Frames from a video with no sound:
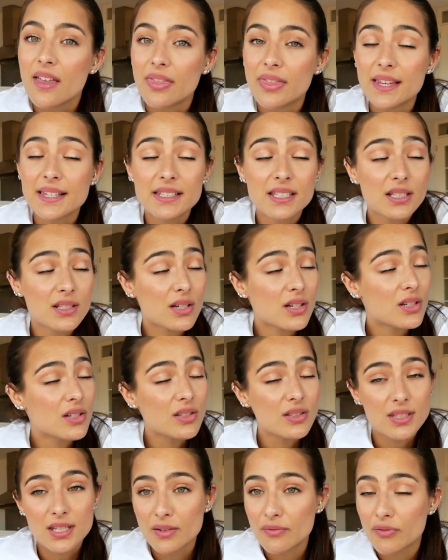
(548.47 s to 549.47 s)
This can
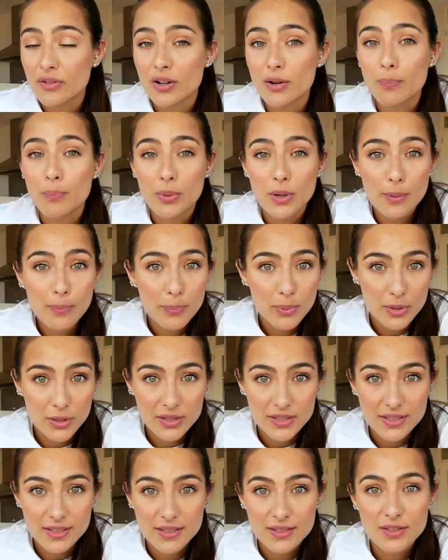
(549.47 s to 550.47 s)
all differ per
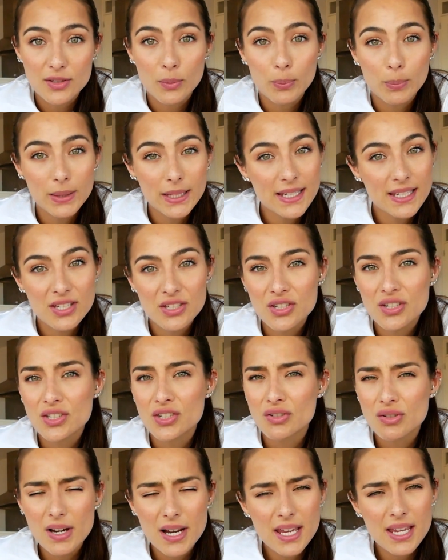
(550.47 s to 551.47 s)
person, so please
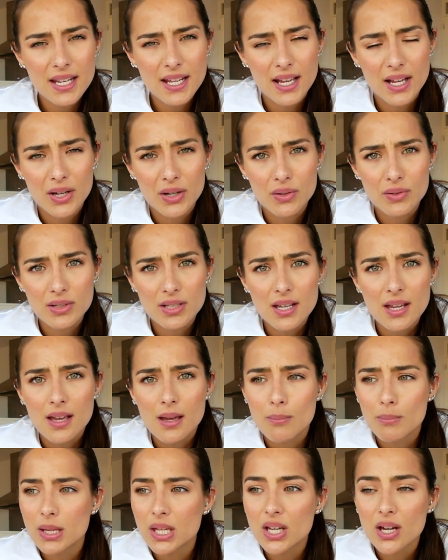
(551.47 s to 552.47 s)
just try it out,
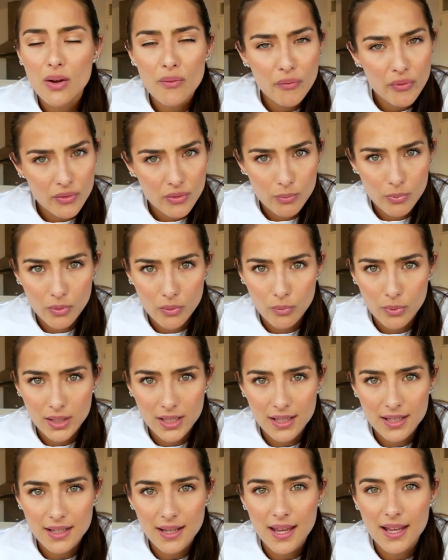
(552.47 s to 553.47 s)
be comfortable with
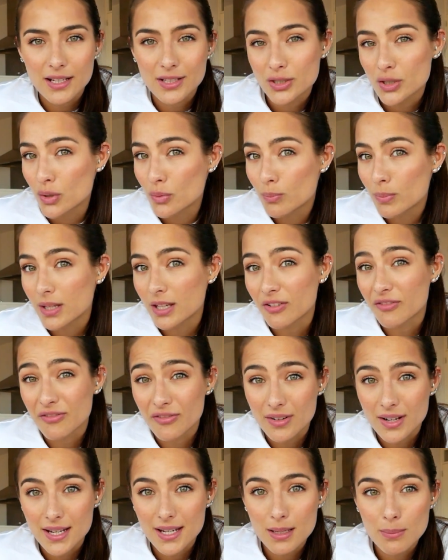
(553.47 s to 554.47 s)
it, and don't be
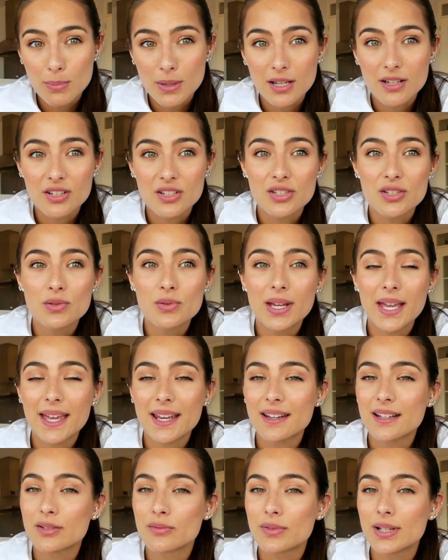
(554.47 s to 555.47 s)
afraid, because you
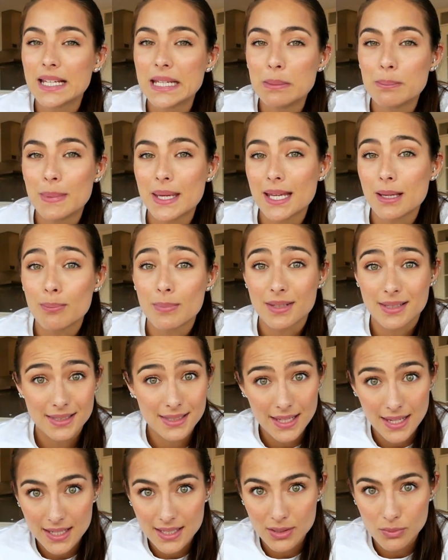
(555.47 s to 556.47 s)
cannot really make
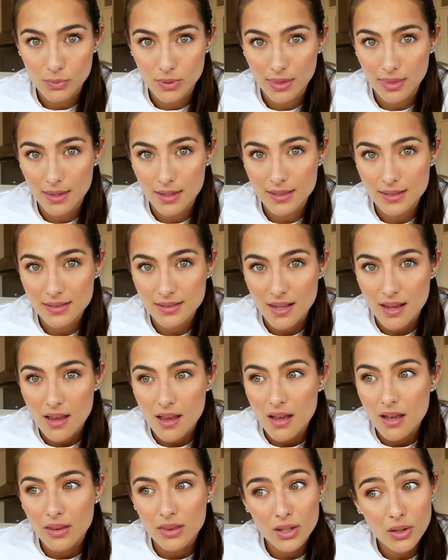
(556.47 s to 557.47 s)
mistakes with this.
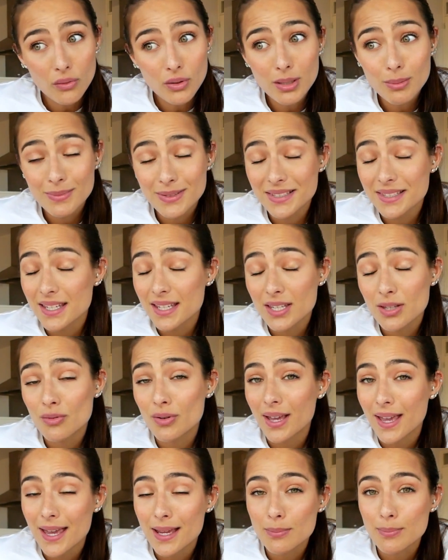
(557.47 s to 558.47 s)
The only mistake you
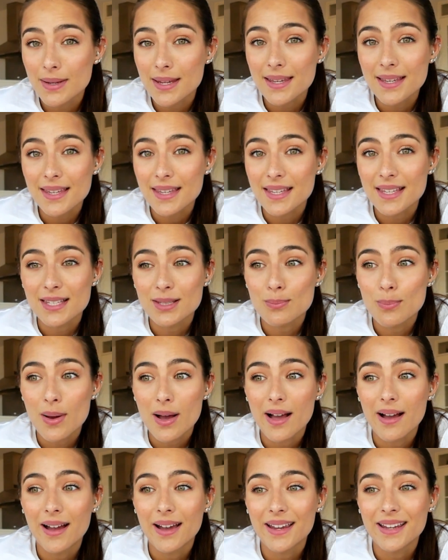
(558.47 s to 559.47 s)
can make is
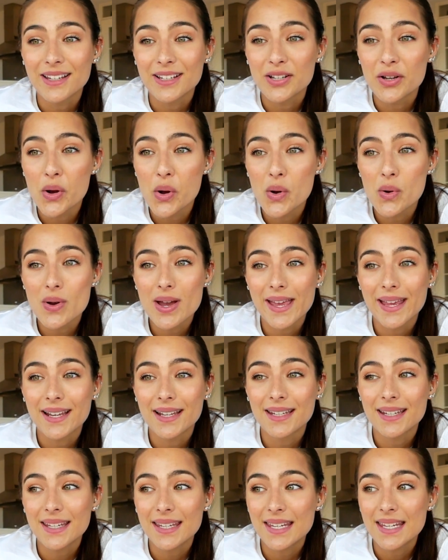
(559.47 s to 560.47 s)
by go
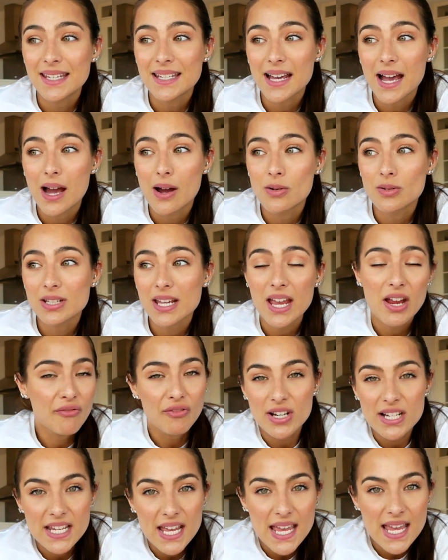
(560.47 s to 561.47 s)
and eat out
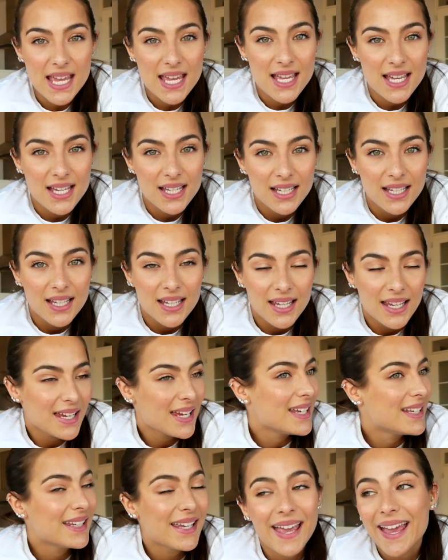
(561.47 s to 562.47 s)
every day,
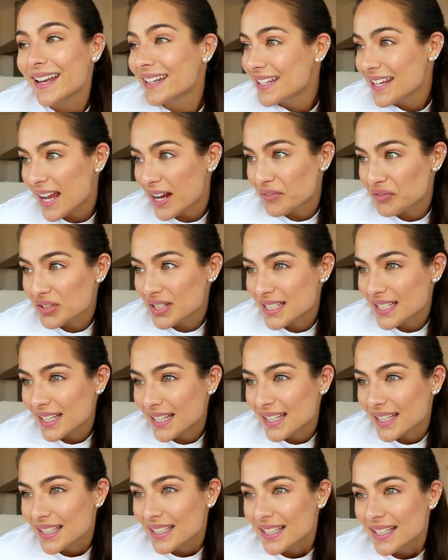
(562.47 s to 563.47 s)
eat candy every
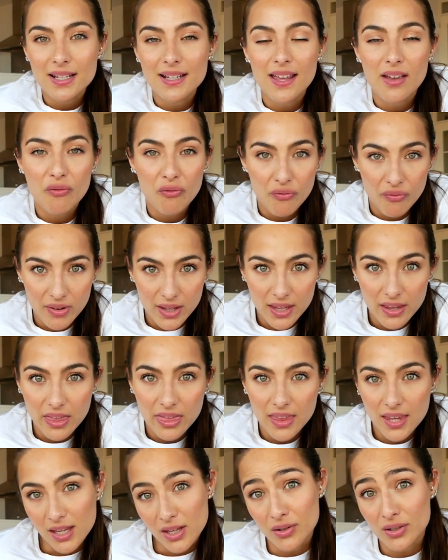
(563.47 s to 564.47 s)
day, and have
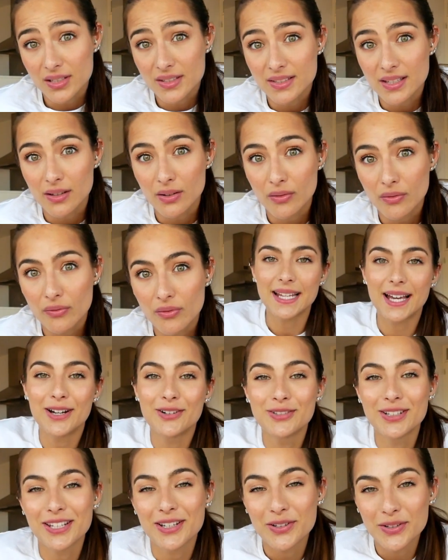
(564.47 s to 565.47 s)
faith in yourself.
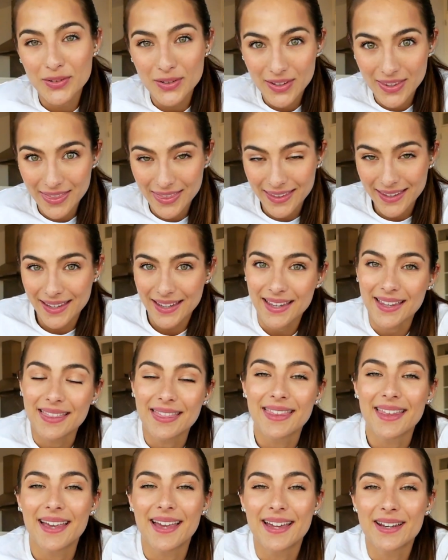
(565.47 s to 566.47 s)
Now, the only
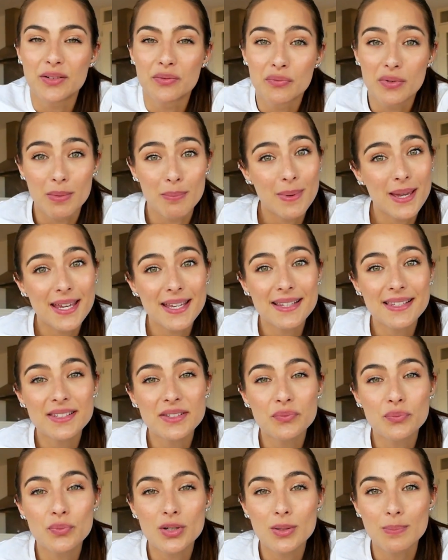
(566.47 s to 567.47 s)
thing that
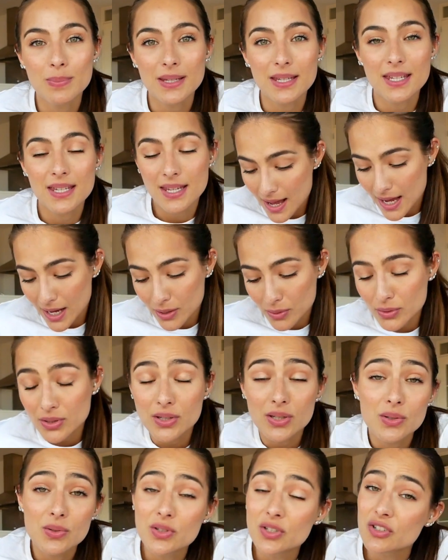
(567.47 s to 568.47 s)
remains would be, how do
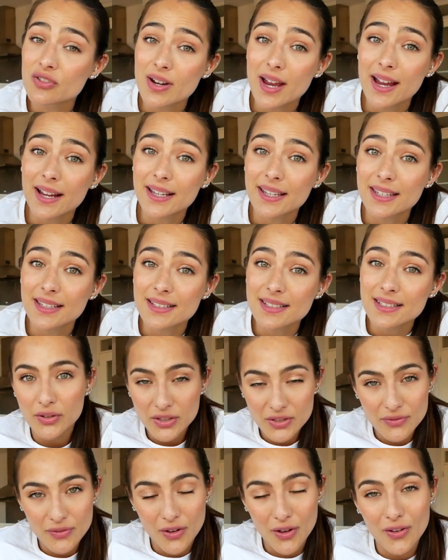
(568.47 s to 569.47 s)
you track it?
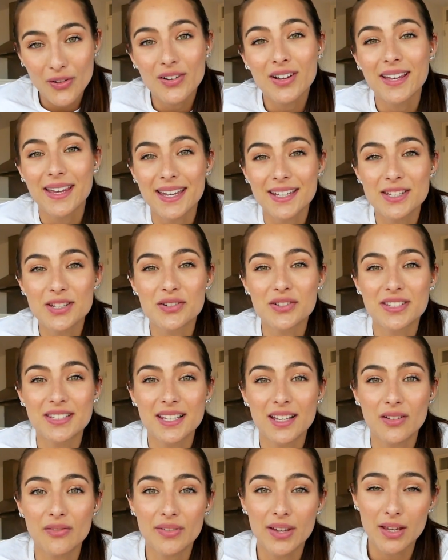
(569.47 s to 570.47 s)
First of all, get
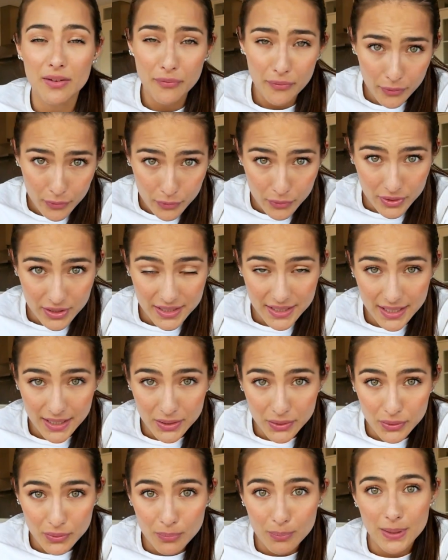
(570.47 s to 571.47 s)
yourself a food
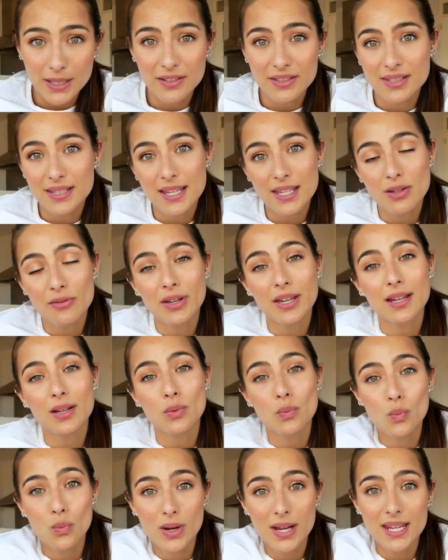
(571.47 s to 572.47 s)
scale, because then you
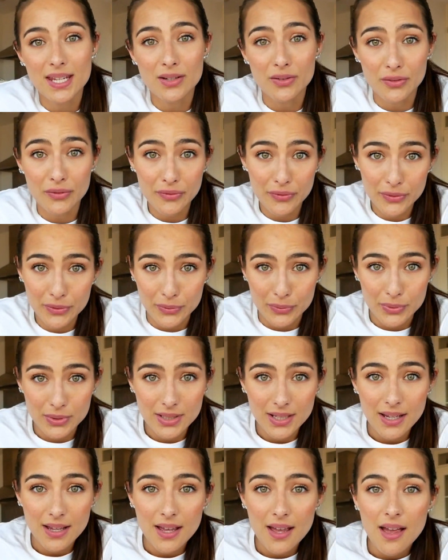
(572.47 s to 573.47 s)
can weigh your food.
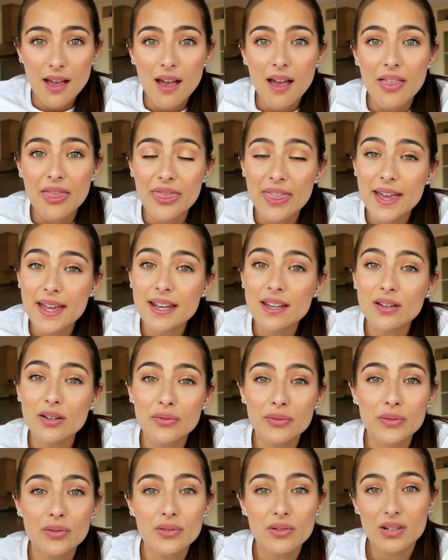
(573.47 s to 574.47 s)
Then,
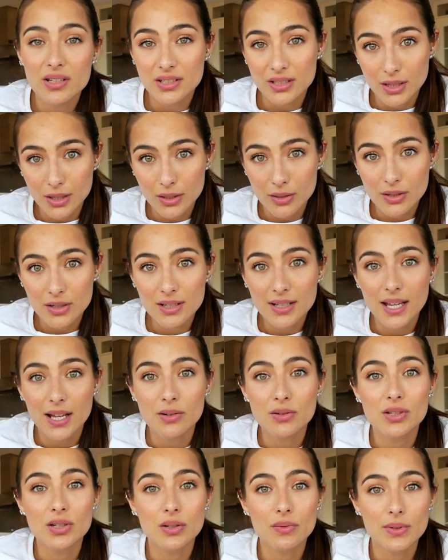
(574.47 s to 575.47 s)
of course, learn
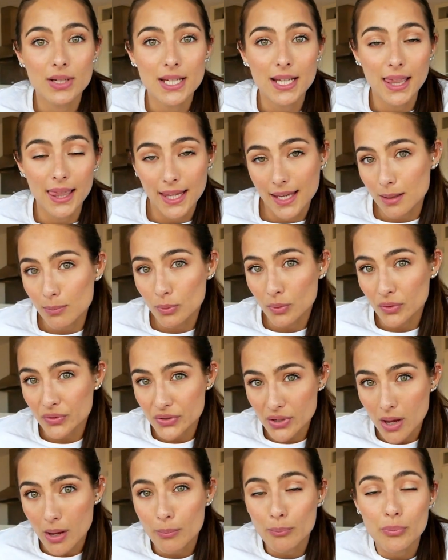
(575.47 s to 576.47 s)
how to read
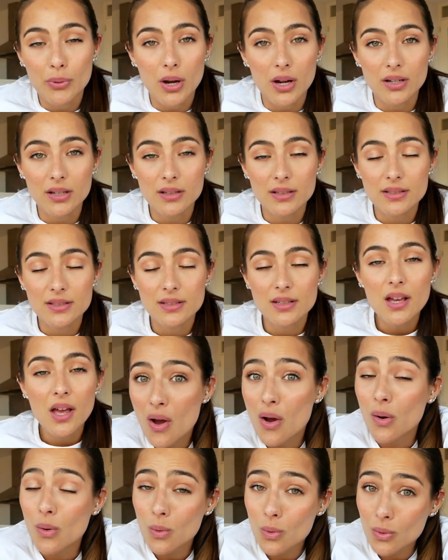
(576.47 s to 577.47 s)
labels on products,
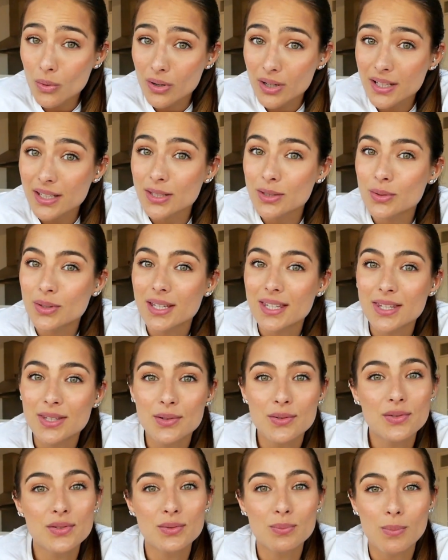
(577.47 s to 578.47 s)
or you can
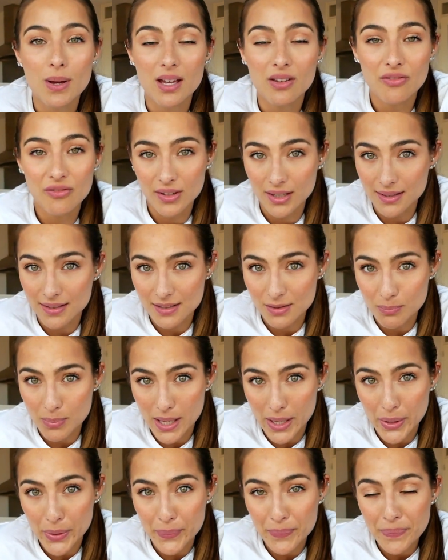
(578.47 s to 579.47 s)
use
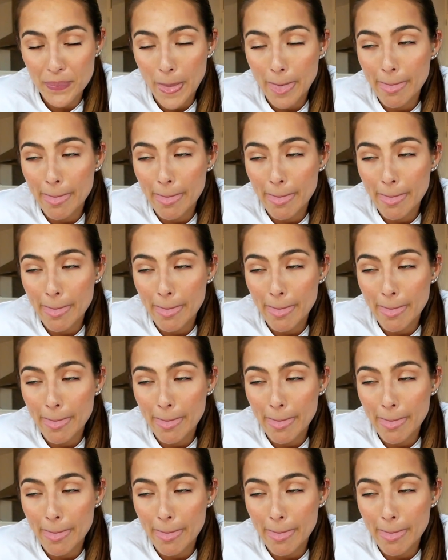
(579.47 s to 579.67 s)
MyFitnessPal.